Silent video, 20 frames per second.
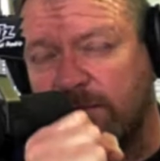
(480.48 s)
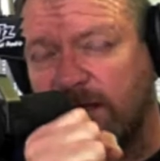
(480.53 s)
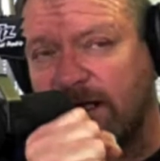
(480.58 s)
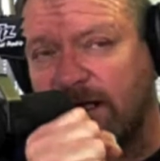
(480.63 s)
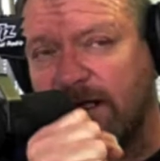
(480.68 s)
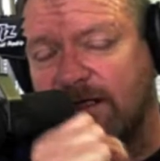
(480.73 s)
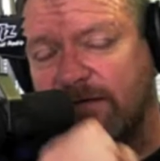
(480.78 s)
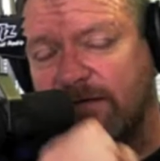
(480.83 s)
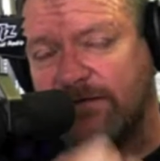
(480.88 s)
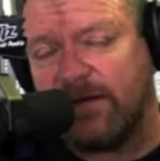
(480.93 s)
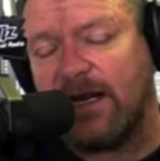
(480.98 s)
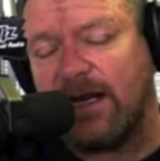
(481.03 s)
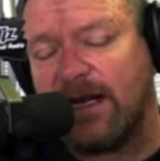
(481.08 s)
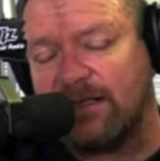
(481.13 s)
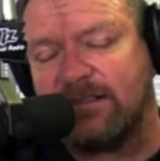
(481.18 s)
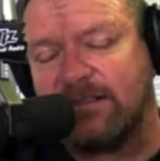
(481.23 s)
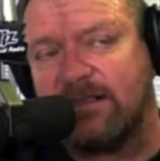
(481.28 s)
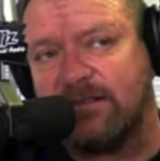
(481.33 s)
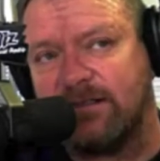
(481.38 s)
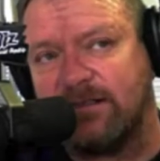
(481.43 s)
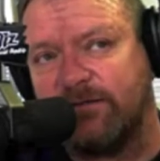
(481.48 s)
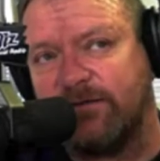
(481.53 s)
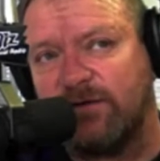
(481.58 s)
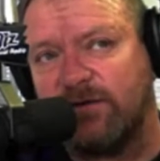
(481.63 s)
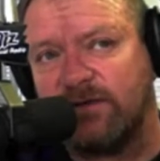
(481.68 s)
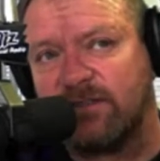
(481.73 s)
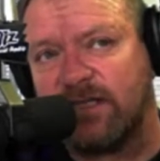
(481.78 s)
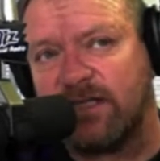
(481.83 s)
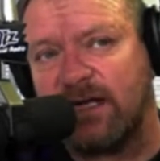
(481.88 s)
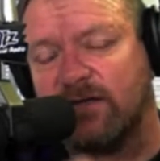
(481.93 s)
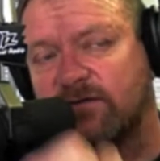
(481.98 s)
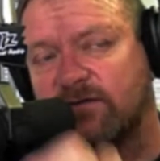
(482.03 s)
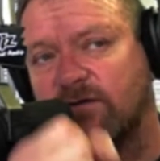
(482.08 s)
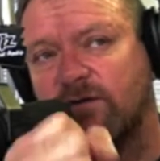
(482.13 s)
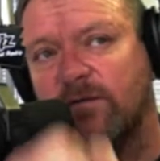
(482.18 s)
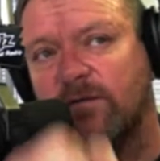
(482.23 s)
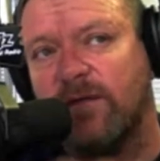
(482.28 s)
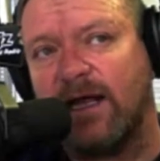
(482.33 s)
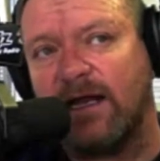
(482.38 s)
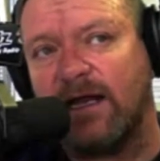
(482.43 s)
have completely different accents if you're a
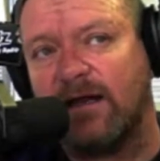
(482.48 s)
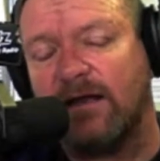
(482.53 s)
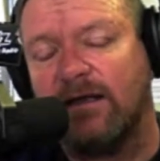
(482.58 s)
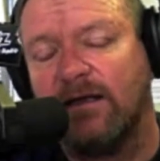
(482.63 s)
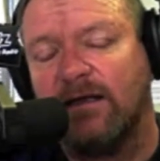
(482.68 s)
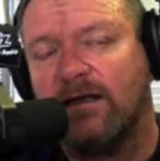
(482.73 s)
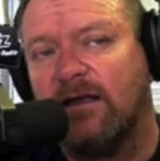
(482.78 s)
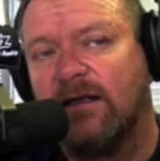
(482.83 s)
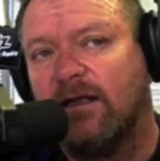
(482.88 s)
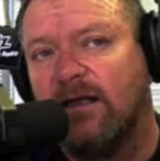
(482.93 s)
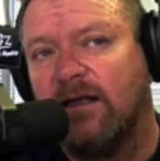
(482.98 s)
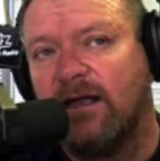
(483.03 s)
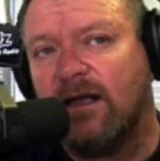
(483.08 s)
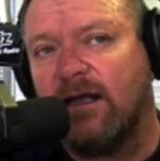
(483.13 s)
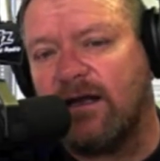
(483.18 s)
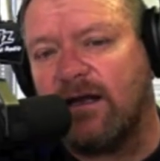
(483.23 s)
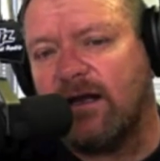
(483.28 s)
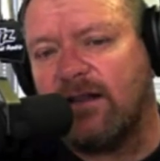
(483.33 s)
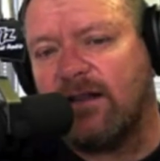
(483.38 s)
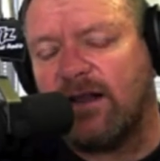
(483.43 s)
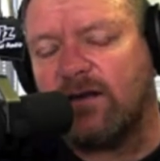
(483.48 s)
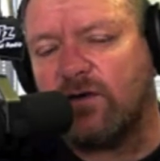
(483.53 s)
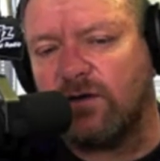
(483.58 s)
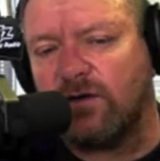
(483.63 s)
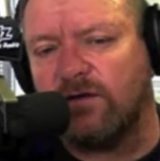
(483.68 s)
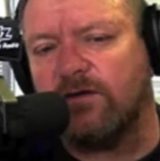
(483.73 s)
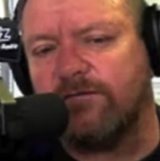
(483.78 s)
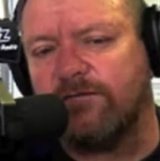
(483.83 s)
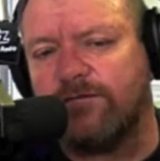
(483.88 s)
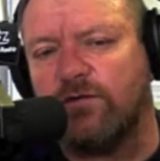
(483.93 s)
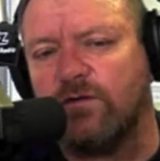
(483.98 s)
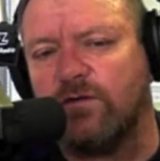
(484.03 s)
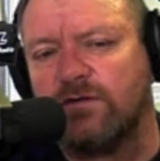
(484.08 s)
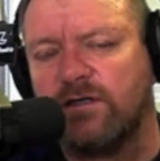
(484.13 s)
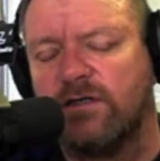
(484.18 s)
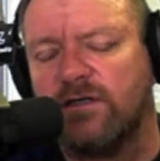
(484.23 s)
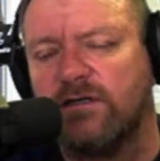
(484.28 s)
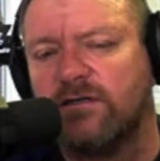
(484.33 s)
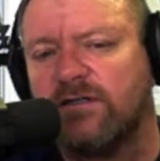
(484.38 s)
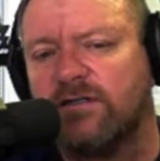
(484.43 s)
Scouse or a Manc. And they couldn't
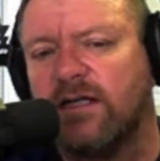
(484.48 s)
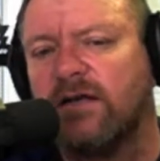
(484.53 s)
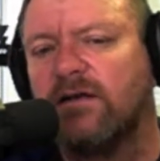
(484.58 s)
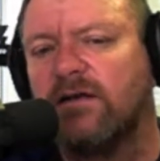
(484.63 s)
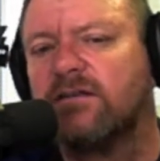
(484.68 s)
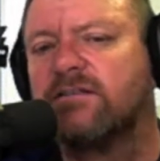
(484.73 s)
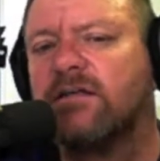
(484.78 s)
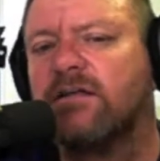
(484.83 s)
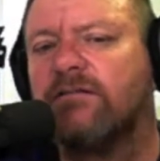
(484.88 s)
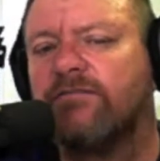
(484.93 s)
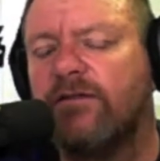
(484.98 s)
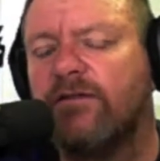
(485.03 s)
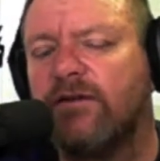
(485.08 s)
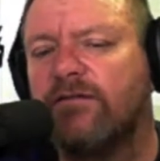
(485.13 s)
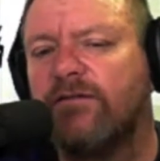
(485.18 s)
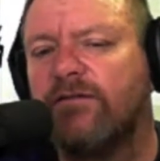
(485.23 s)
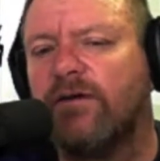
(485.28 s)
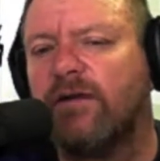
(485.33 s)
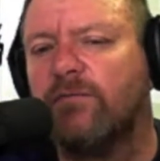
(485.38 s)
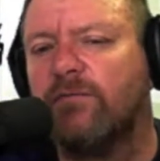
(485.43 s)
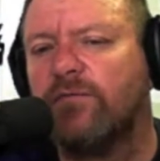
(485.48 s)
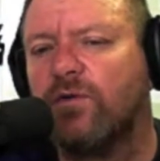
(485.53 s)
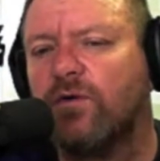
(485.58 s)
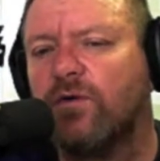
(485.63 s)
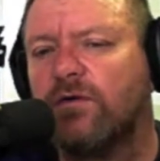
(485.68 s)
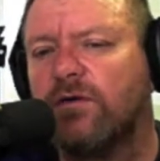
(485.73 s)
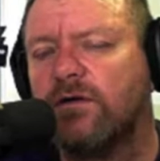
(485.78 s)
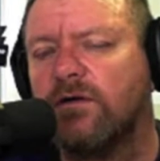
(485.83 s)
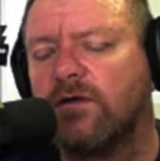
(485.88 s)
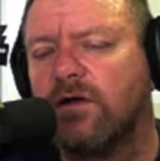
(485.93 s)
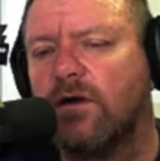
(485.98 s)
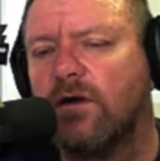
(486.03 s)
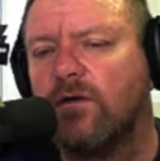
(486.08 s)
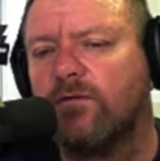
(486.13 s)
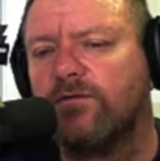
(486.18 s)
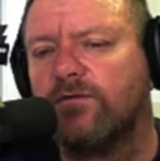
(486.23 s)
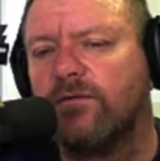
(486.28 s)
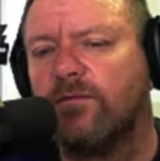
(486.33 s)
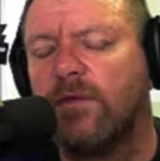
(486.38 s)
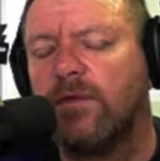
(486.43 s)
afford to lose that last night. Very, very important
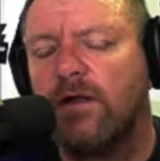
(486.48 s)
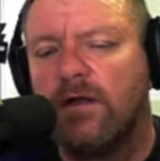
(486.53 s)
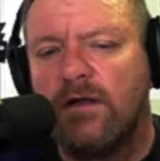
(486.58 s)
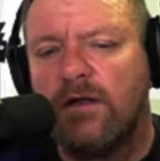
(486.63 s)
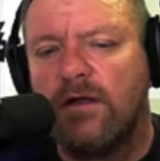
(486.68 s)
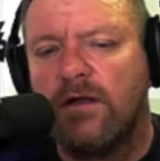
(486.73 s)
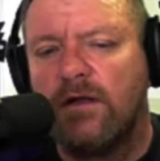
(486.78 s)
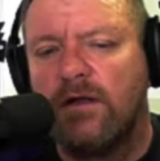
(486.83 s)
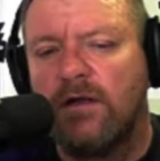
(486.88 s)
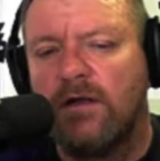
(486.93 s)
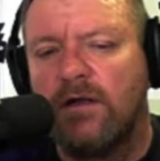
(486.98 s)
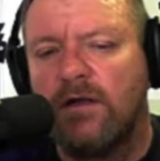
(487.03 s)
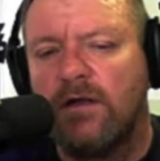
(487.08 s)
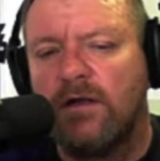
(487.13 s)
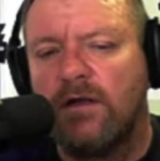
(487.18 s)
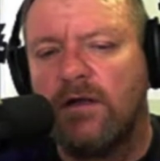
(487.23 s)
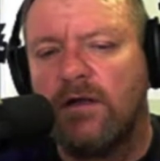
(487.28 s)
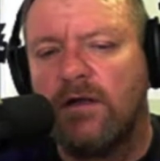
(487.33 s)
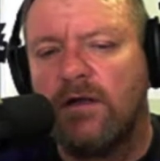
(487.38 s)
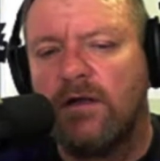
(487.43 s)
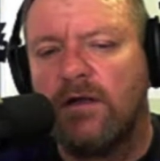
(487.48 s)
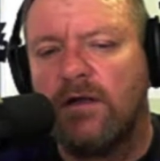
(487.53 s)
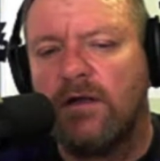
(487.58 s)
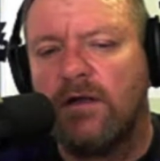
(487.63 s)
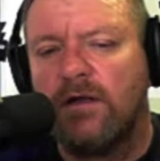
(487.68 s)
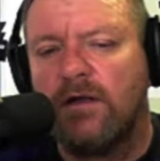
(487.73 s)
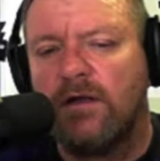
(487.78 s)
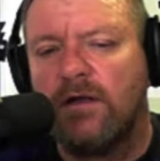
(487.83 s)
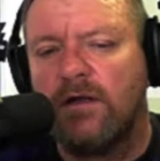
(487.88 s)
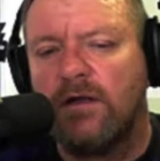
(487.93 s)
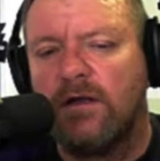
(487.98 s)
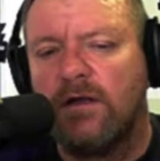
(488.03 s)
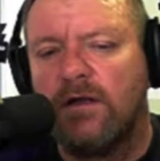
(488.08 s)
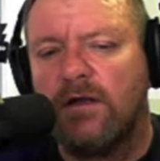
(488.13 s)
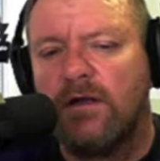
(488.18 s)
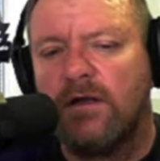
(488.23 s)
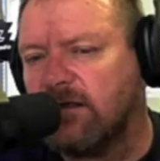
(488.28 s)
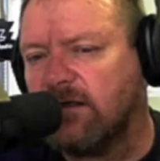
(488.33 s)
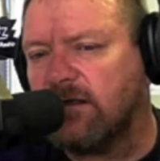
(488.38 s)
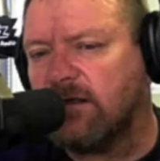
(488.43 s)
goal from Little P.
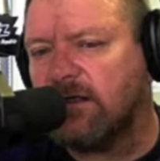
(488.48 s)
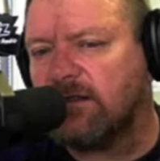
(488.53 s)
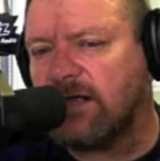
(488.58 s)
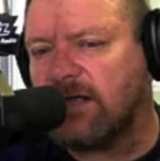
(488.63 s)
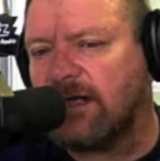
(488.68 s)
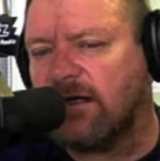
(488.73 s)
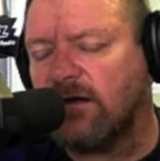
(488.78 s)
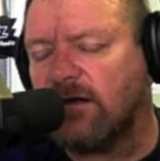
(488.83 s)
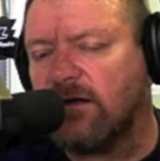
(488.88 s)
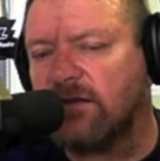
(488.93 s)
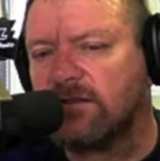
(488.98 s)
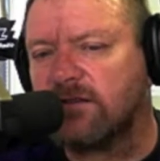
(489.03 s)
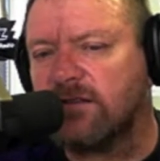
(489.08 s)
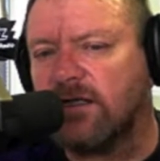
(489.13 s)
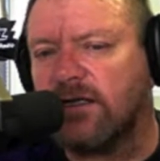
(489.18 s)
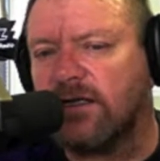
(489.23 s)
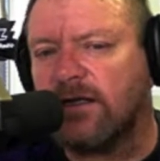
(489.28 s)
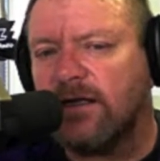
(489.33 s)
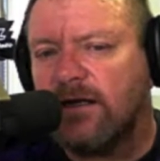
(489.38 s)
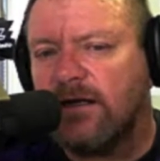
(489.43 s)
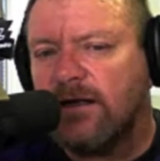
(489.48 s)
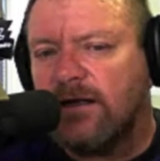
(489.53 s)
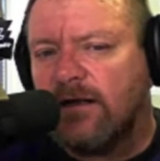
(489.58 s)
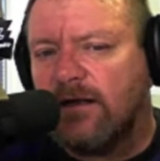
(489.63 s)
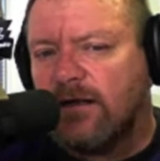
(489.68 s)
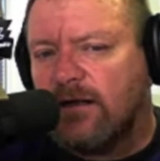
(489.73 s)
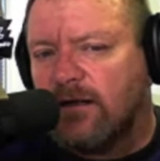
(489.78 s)
Hernandez, his header last night.